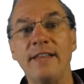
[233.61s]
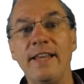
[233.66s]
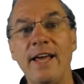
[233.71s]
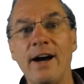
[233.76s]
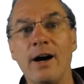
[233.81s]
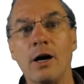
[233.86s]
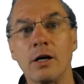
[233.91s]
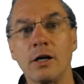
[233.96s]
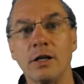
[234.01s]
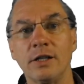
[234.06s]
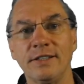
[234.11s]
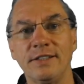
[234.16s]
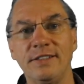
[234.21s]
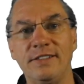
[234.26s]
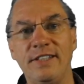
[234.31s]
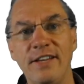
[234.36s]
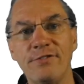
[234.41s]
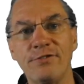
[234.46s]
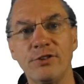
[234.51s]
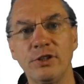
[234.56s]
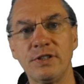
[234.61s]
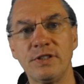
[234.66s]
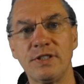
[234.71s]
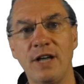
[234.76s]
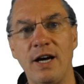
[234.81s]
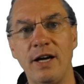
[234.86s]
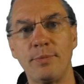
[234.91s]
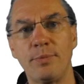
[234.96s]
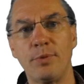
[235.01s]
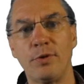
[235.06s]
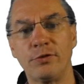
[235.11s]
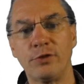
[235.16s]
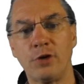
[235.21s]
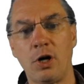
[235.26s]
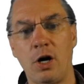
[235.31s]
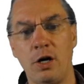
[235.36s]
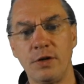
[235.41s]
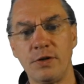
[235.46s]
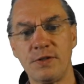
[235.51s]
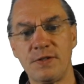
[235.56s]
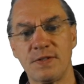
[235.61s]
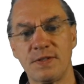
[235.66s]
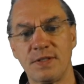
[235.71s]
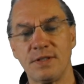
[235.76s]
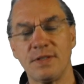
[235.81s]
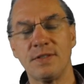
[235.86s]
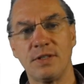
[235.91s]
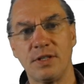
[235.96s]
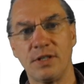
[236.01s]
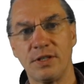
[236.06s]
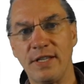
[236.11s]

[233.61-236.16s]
There are different types of costs,